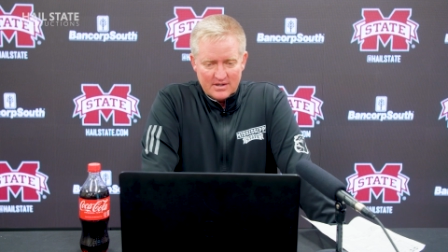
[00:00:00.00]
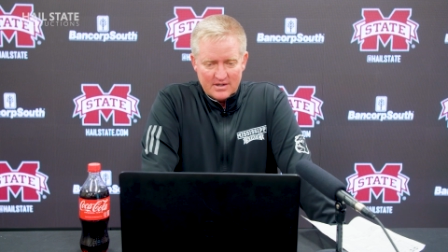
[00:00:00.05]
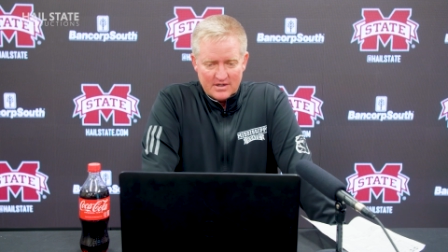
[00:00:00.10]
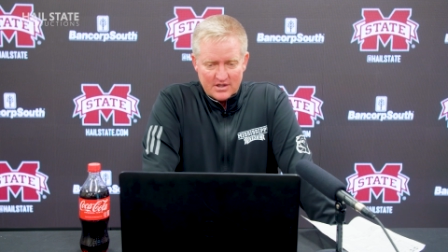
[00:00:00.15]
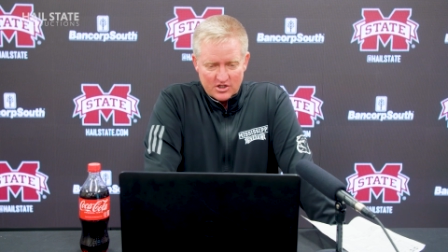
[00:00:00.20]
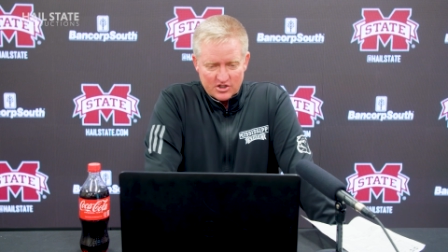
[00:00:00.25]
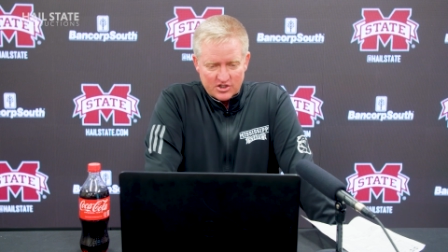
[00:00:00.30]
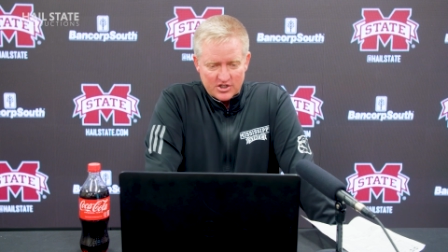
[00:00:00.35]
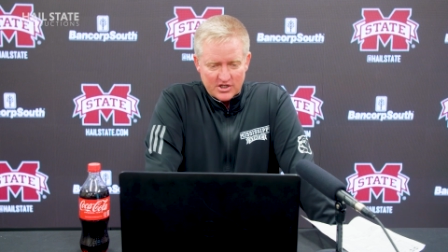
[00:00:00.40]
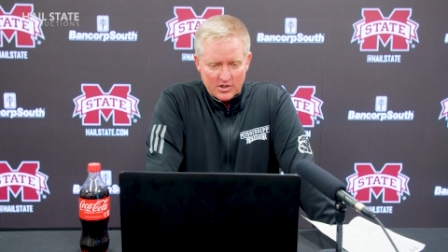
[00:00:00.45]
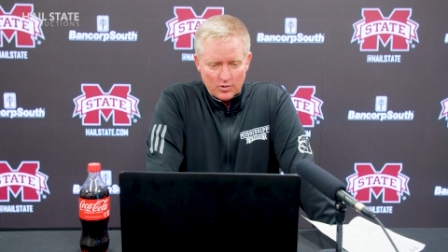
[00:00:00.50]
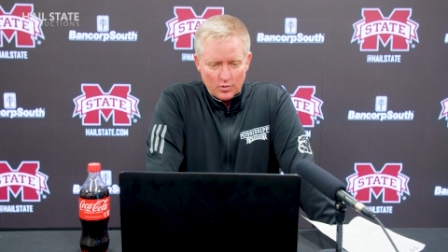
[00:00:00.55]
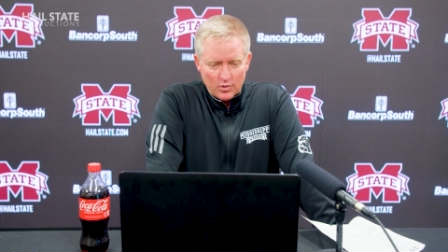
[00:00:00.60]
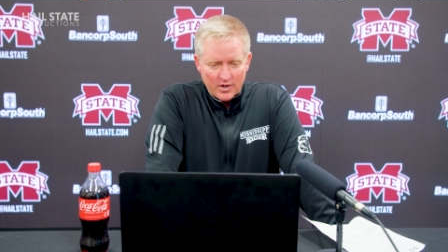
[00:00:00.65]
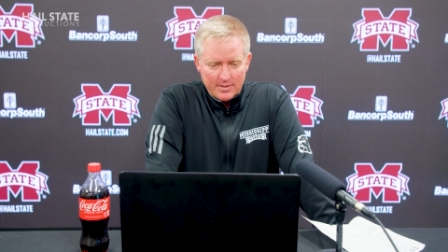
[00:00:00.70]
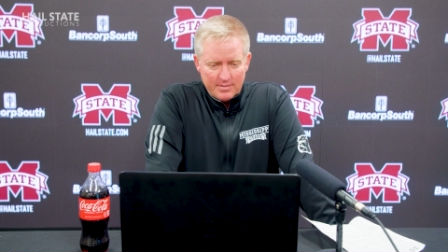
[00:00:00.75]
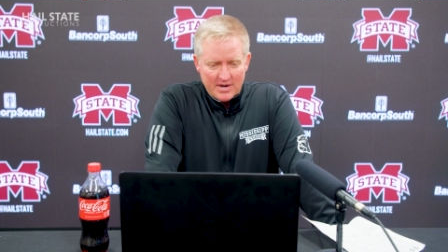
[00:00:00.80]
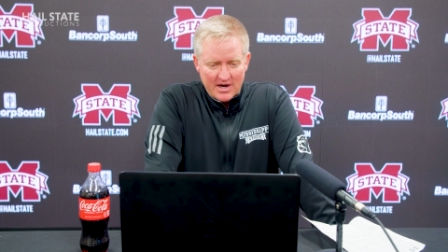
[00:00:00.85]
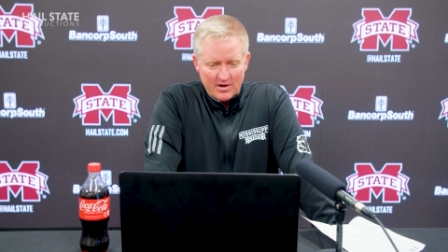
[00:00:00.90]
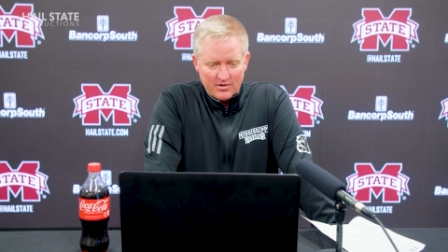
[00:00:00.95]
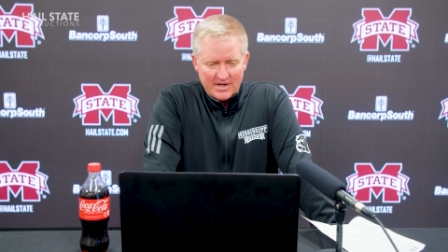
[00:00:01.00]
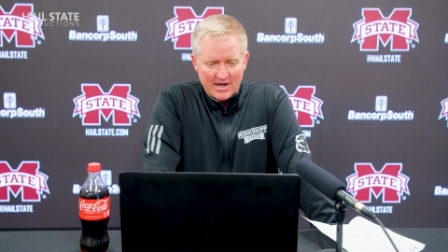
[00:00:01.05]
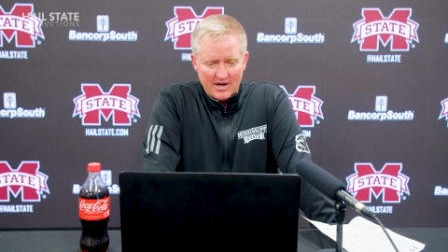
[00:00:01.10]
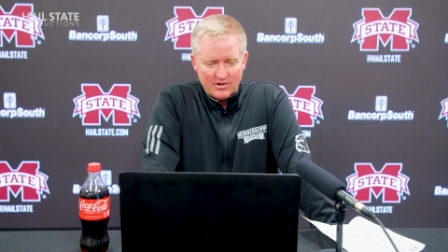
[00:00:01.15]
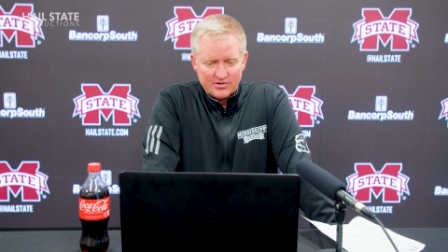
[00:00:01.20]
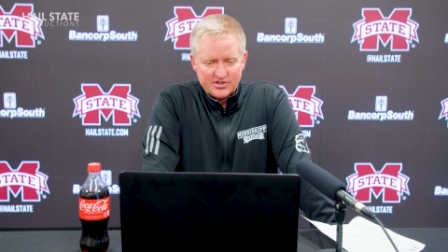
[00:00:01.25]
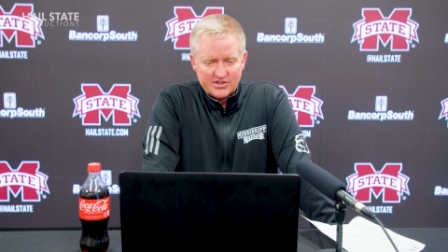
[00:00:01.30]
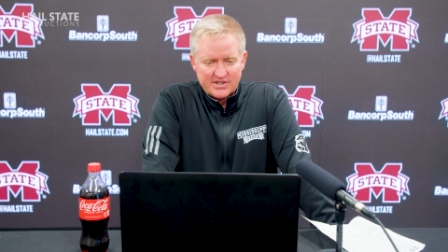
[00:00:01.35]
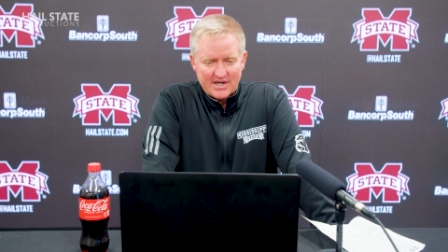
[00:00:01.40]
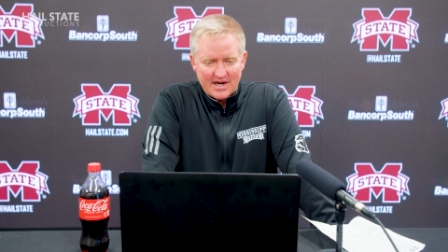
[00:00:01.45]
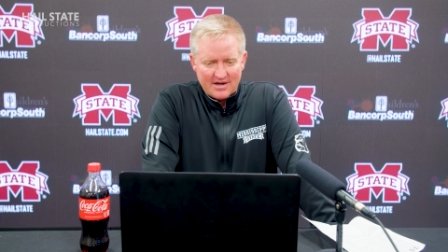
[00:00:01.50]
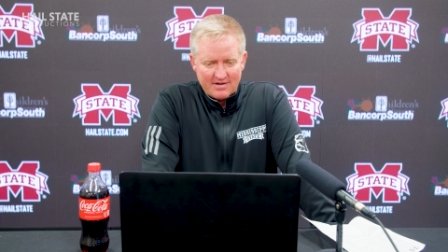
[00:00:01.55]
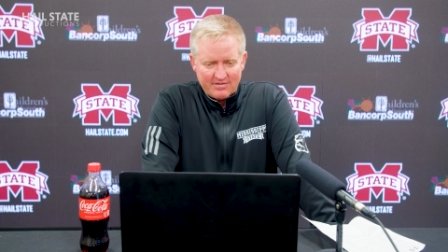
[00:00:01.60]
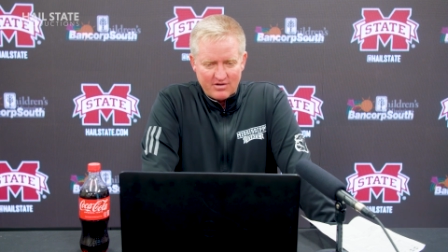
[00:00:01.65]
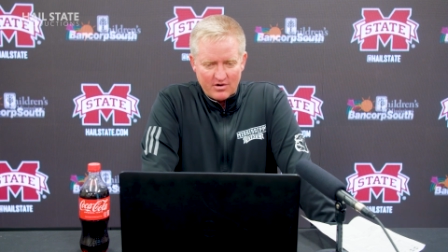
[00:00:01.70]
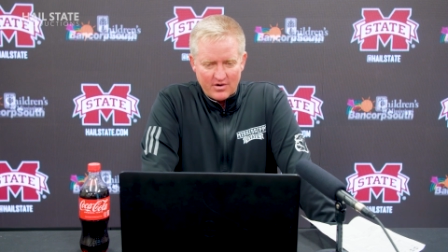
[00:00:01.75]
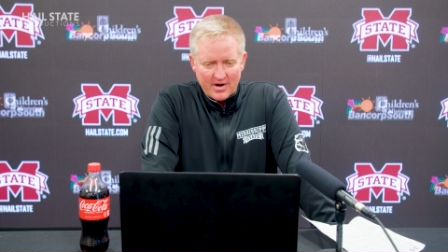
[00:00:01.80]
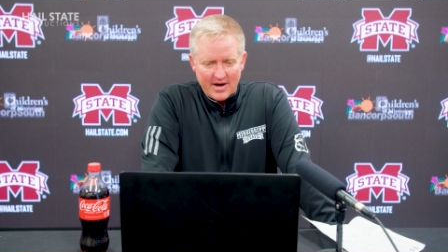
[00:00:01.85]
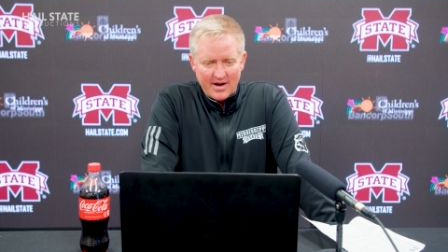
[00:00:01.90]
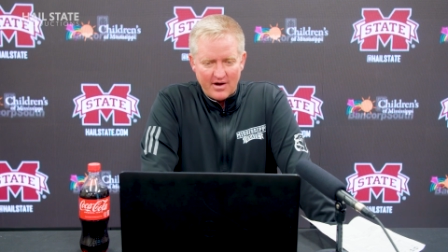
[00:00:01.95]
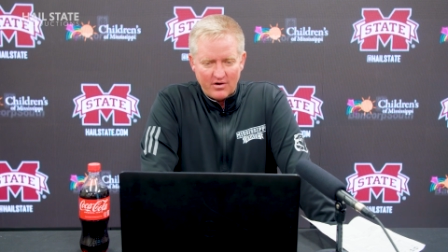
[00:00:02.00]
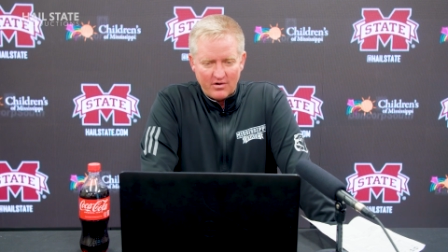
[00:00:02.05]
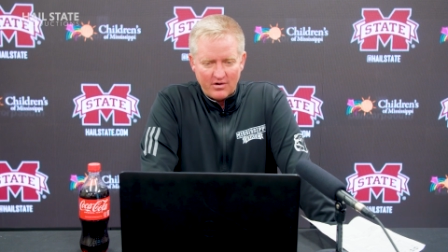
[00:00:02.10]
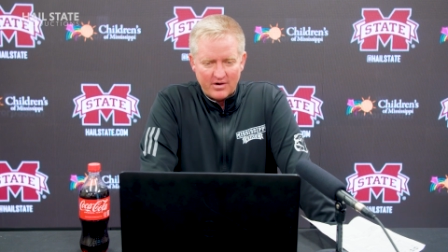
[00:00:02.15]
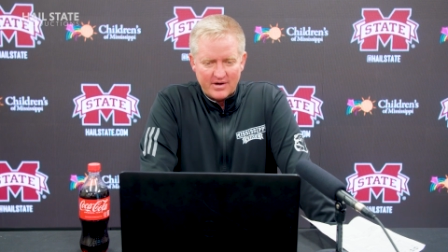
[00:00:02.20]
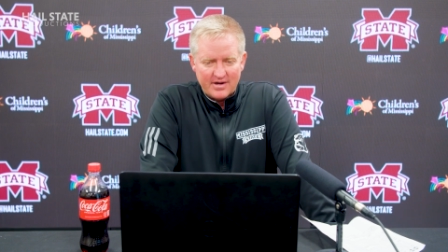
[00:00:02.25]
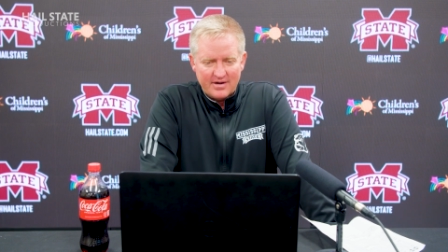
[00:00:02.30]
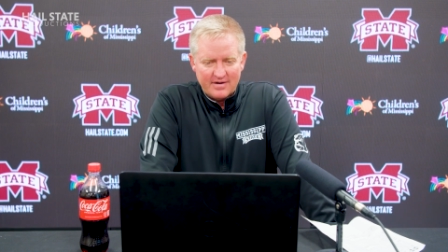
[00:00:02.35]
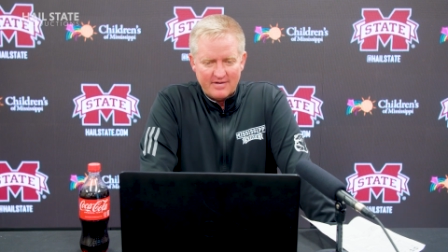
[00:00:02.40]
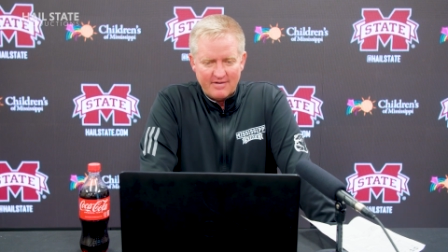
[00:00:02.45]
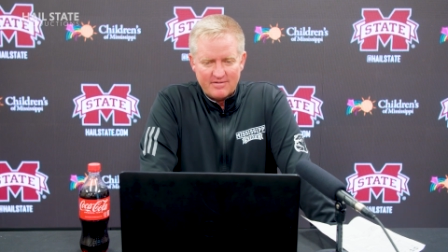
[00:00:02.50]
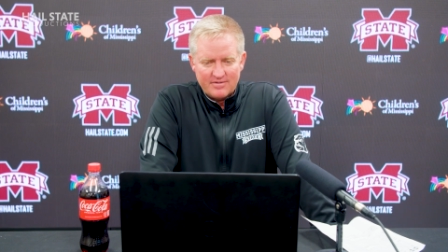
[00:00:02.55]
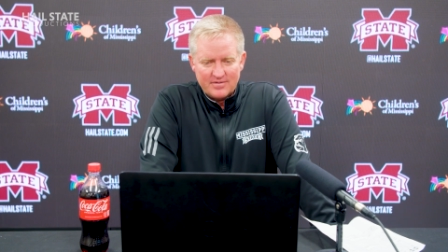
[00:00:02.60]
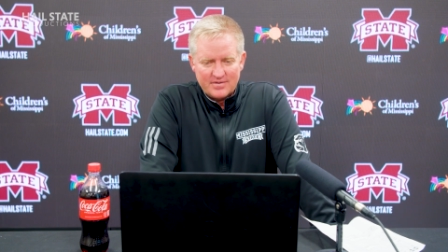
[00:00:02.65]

because she can rebound outside of her area.